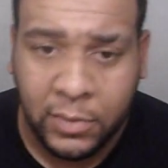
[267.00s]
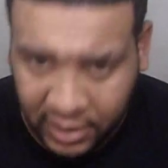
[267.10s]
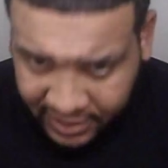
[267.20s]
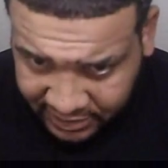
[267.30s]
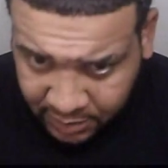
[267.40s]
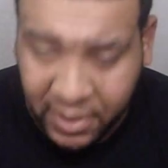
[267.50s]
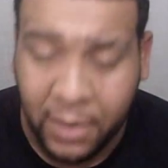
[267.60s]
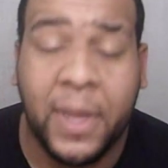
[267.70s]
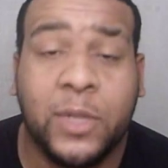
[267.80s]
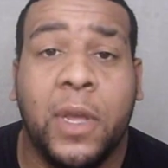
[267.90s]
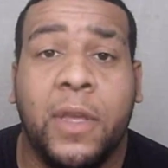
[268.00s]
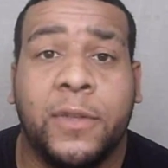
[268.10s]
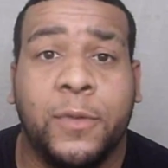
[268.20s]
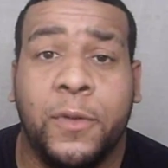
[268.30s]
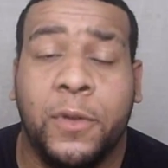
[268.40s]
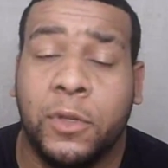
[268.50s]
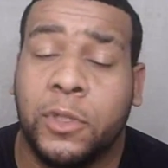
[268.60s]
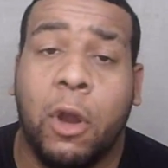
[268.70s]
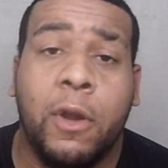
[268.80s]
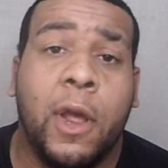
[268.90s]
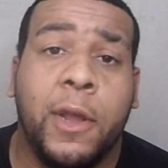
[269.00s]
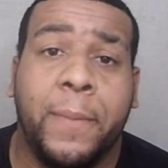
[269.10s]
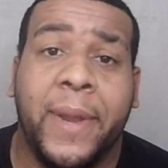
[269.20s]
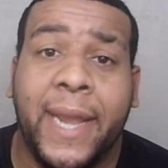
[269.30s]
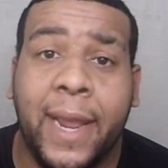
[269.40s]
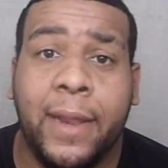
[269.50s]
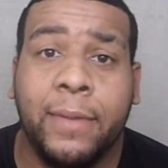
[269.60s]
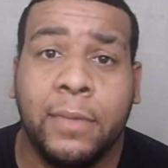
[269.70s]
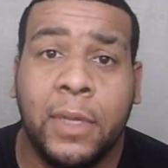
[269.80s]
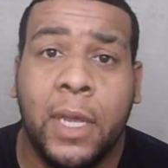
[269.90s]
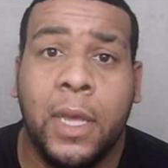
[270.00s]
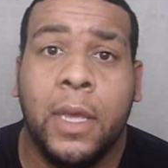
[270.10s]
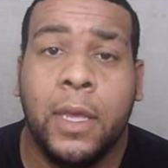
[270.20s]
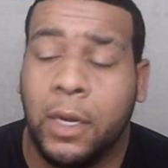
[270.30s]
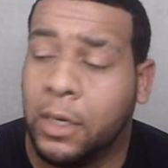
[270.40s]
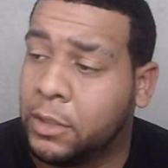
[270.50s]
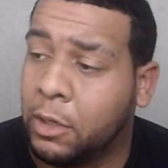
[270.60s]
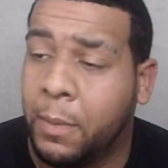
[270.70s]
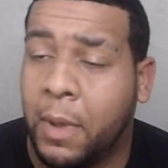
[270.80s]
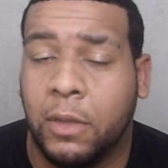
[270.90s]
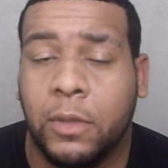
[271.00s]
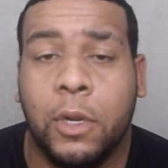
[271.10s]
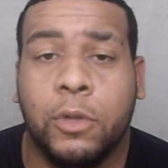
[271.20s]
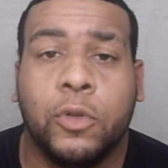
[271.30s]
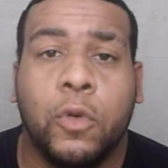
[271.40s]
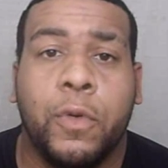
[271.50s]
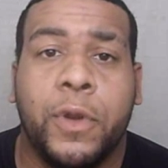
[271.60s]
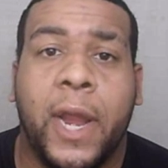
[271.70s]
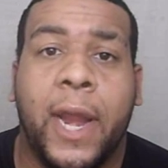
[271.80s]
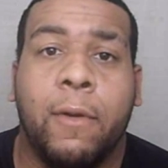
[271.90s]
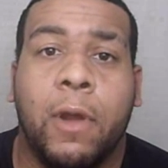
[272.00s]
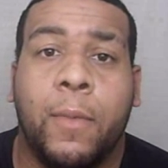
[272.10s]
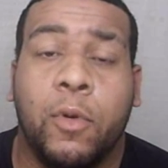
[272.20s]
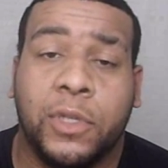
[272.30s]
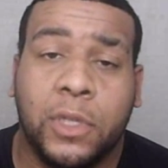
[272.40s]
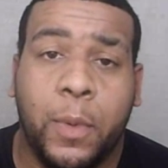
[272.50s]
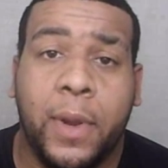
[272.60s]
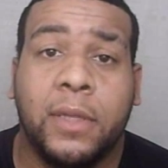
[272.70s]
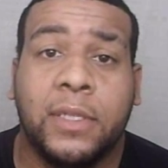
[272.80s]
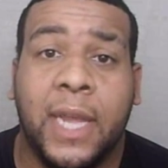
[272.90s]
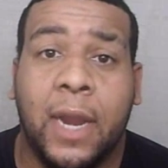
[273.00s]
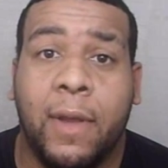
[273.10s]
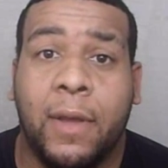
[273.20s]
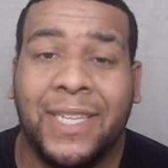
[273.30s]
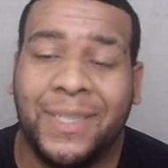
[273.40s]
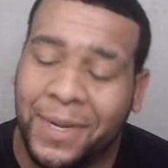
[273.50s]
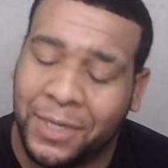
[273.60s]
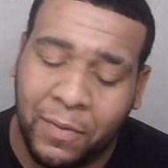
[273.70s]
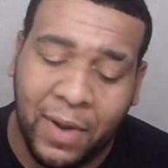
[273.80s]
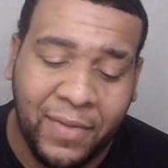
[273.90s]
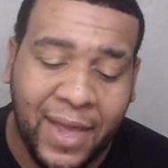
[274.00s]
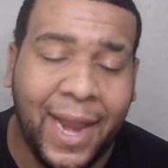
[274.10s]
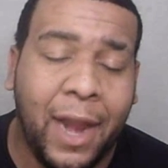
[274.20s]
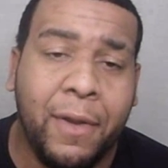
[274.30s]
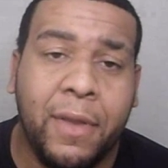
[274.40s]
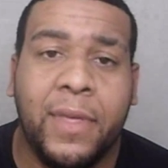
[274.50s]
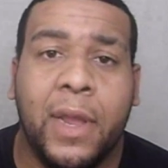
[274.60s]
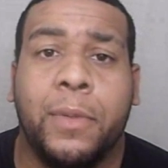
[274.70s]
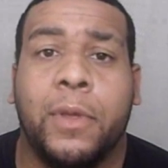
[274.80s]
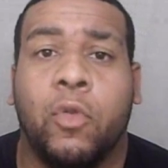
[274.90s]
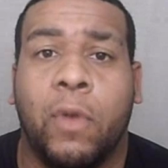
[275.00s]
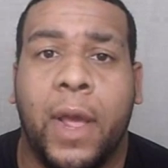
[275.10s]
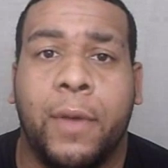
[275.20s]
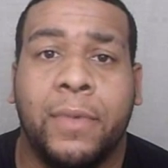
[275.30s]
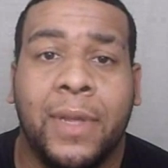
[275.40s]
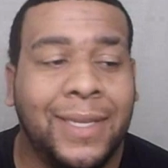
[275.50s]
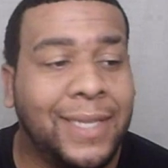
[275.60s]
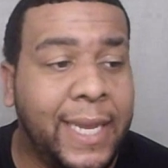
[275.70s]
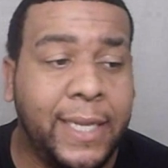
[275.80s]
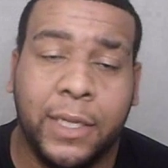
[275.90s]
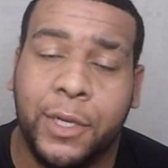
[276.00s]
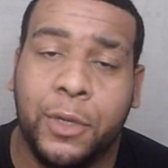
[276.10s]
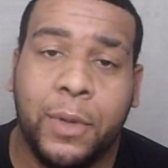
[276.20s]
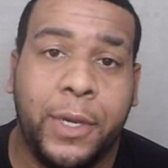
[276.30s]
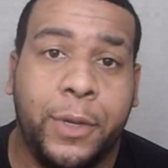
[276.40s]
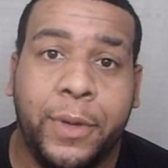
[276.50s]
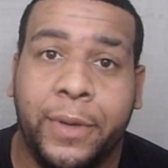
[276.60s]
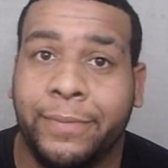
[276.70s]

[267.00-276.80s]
That's to be the best way. So you're starting out, you're beginning, you're concerned about, you know, screwing your hair up or someone else's hair out, especially around that area there with the crown. It's easy to do. I do it.